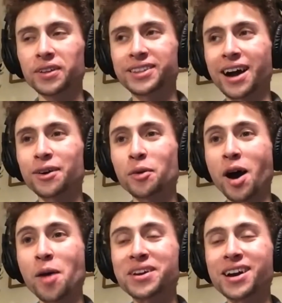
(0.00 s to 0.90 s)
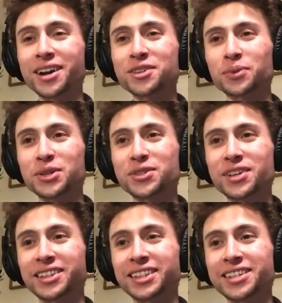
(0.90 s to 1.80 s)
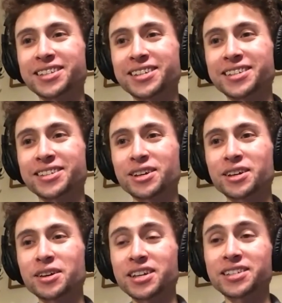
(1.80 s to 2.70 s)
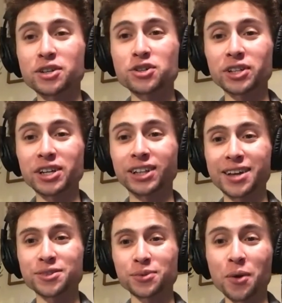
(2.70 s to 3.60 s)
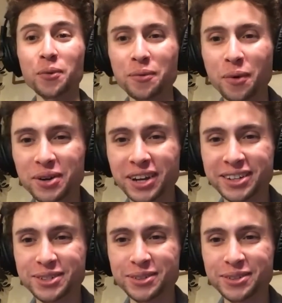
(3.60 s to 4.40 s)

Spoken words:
I'll be honest, when you said that this is essentially class, oh wait, what can you